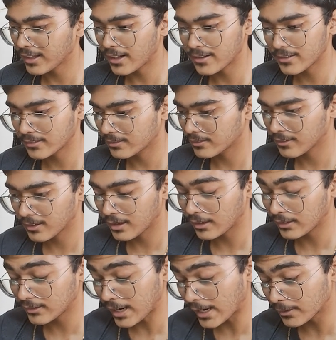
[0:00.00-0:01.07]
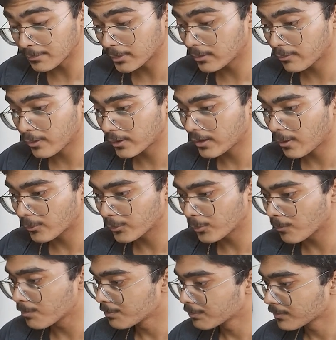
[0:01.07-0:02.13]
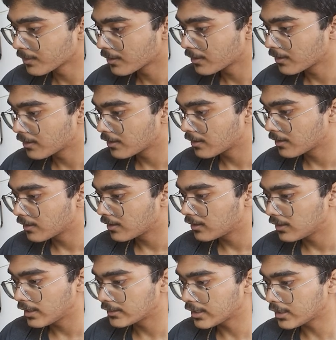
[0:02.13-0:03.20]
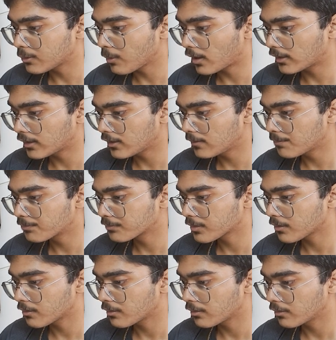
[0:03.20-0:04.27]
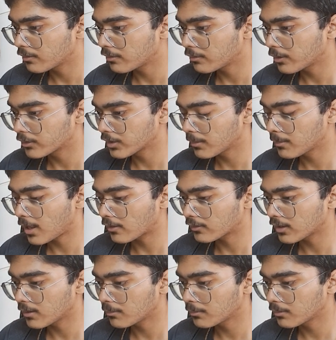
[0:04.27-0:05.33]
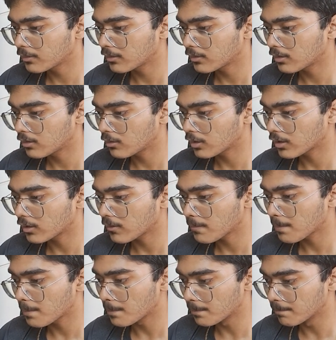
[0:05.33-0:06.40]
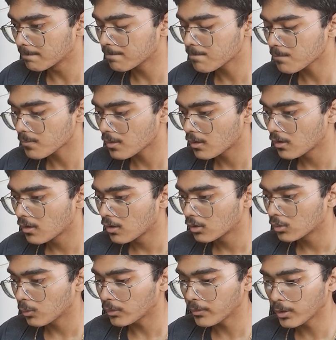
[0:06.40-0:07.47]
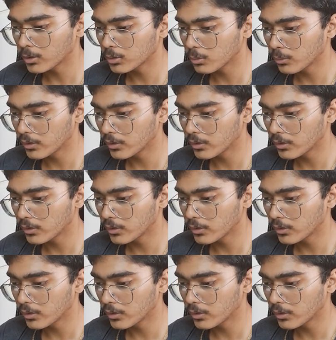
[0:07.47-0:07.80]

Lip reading: that motherfucker down. So LinkedIn URL, first name, last name. Okay. So what we could do